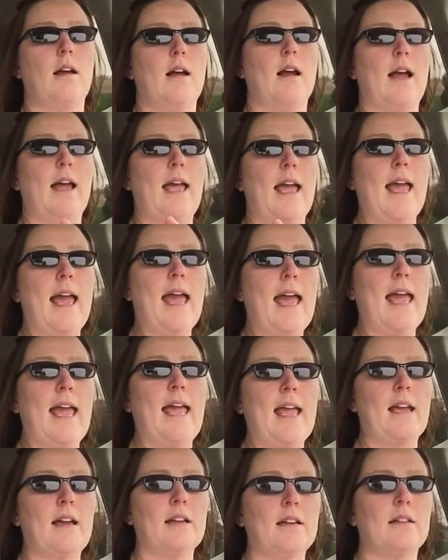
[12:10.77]
I
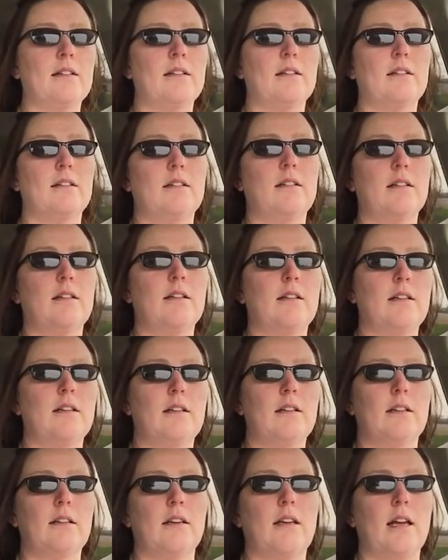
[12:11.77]
ate
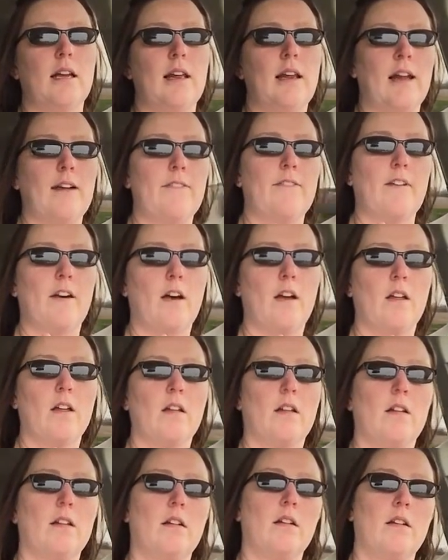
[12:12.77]
and I felt
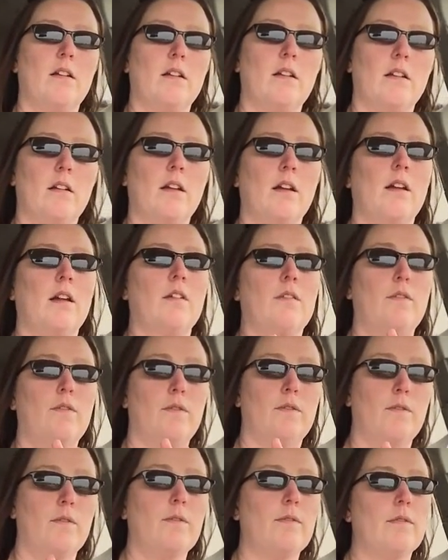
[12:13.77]

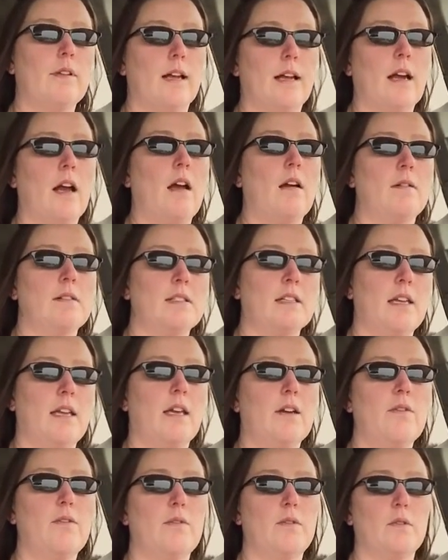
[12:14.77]
like I was
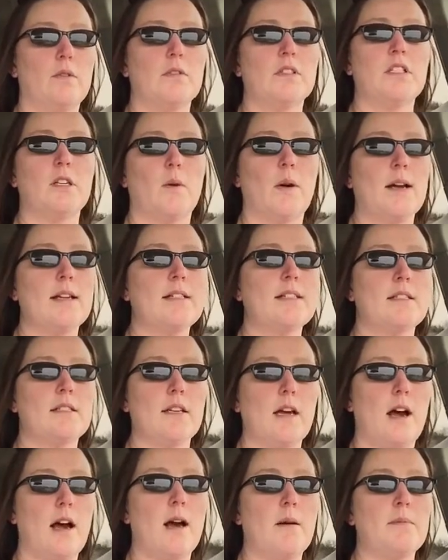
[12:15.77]
getting full, so I
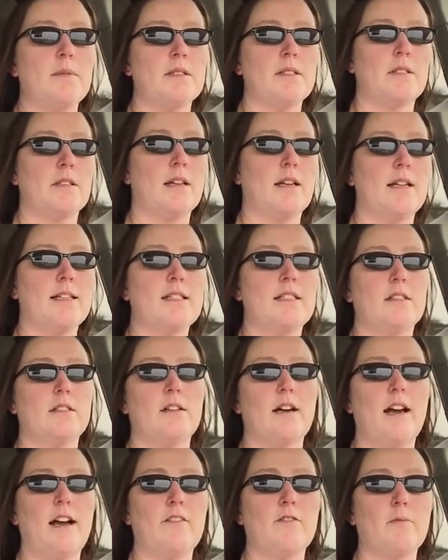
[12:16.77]
stopped, and I
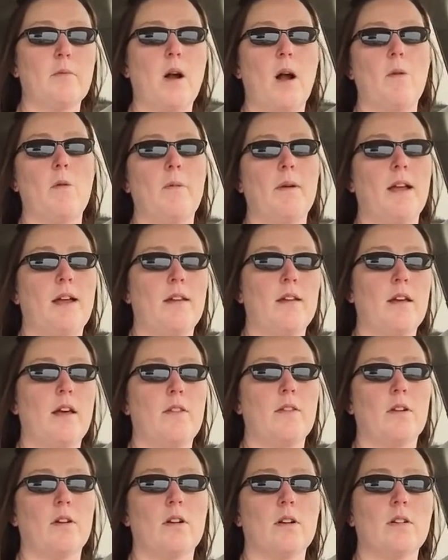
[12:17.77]
still have probably
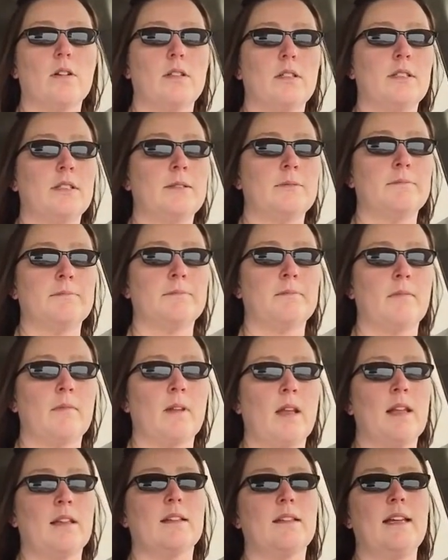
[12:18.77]
another,
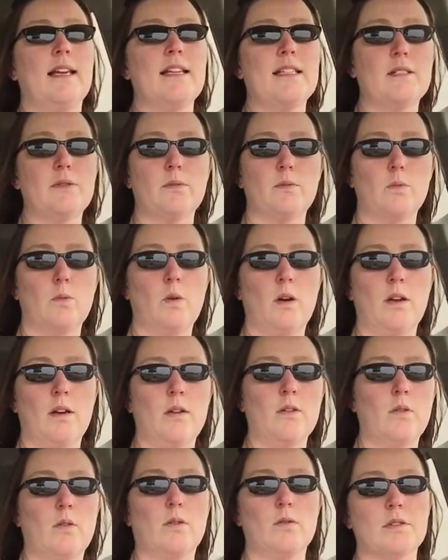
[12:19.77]
at least
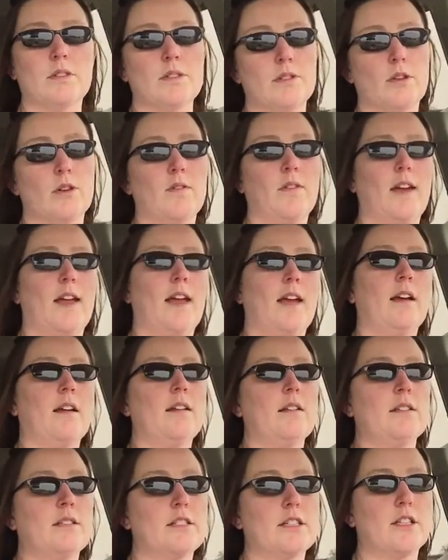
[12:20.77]
one whole
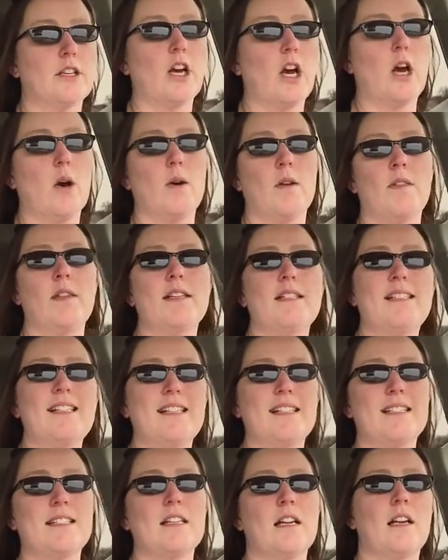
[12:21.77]
serving to go. And this
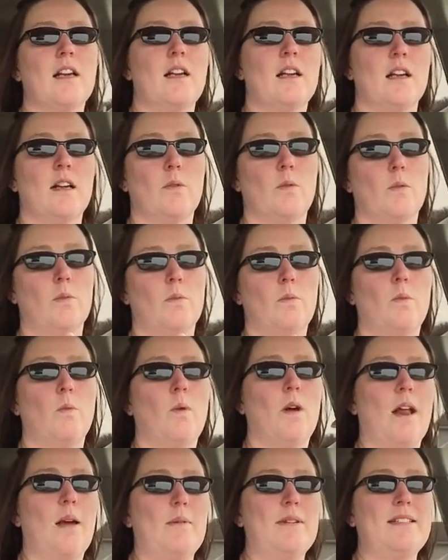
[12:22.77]
is
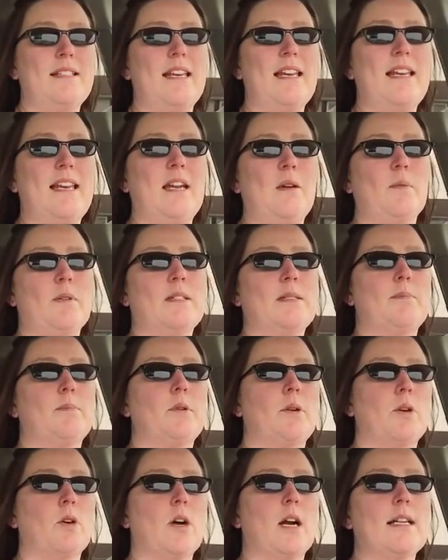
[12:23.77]
what I was eating, was
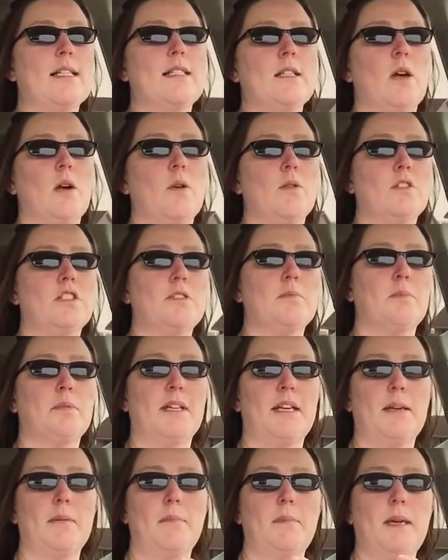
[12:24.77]
Progresso
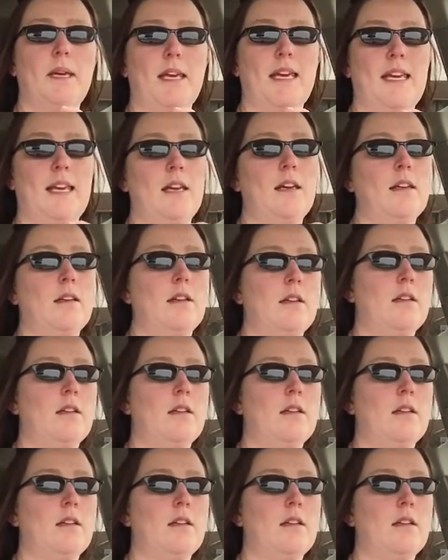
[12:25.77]
split pea